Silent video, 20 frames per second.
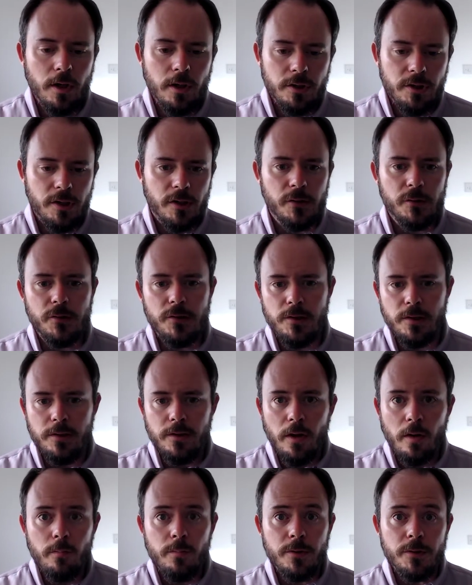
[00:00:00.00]
Just the
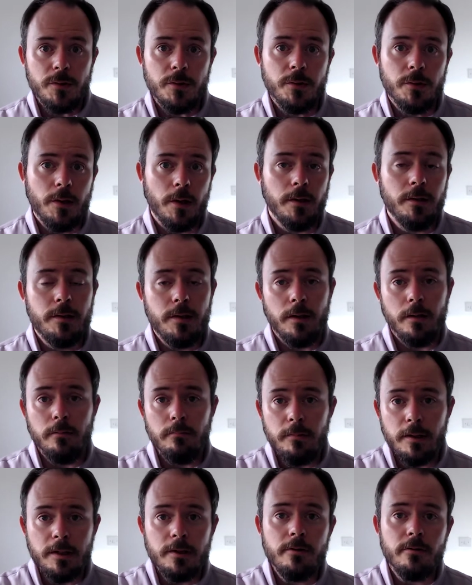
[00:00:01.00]
numbers is going to
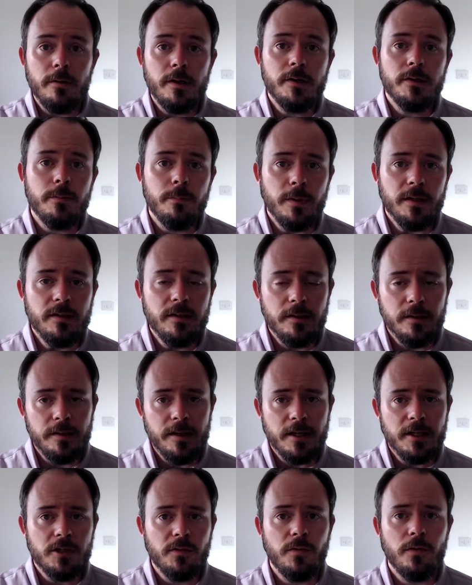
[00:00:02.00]
increase a bit in the
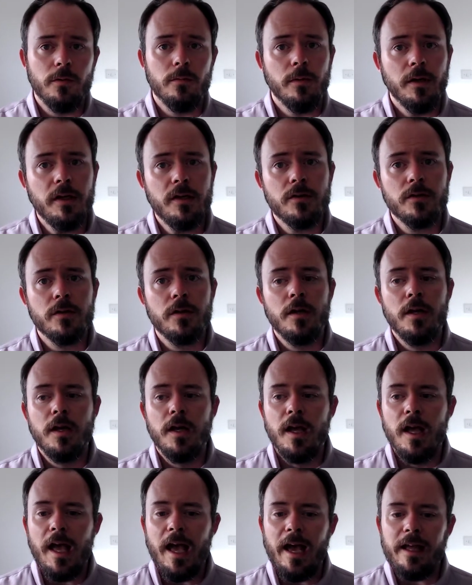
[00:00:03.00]
next few weeks.
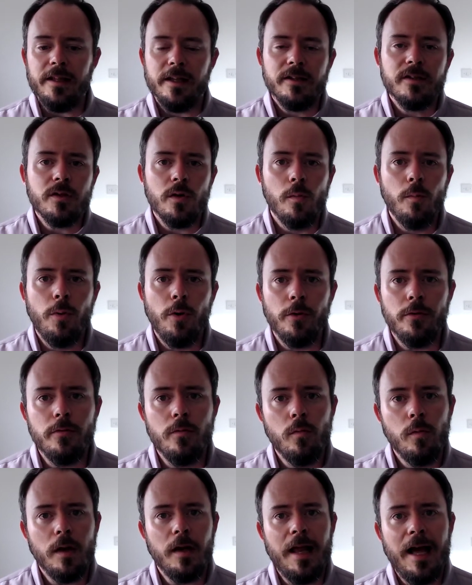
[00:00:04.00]
And at some point, you
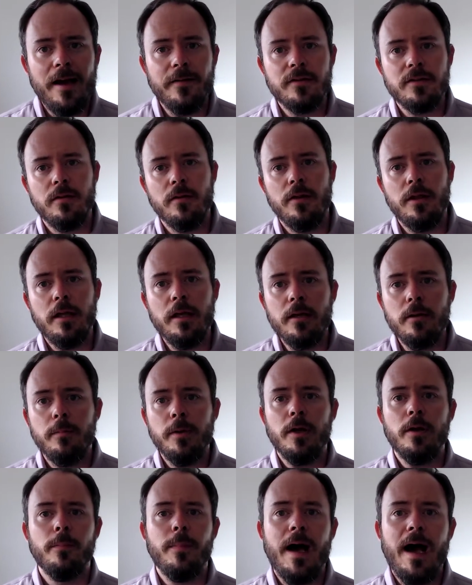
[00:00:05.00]
will have to think a
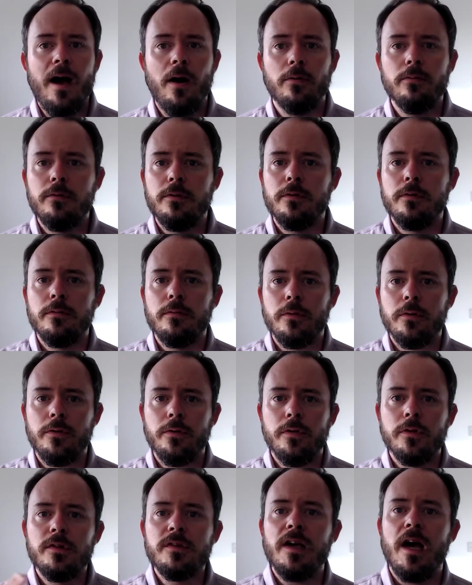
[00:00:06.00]
bit about
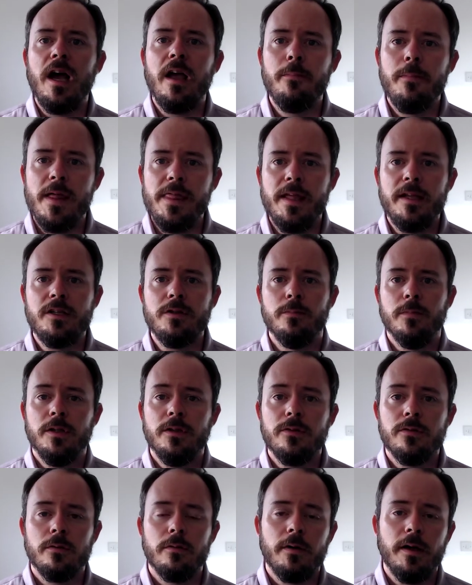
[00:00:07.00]
your time
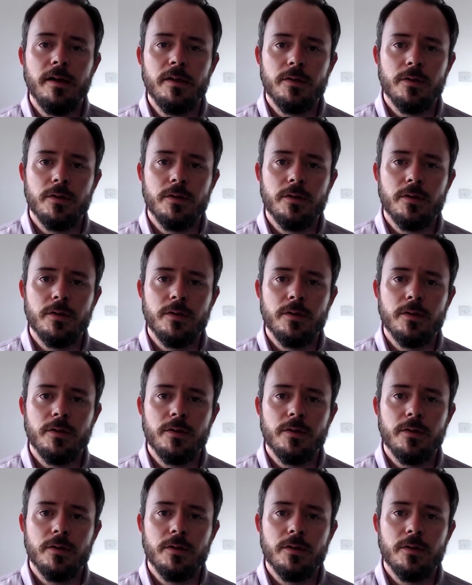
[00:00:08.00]
management, right?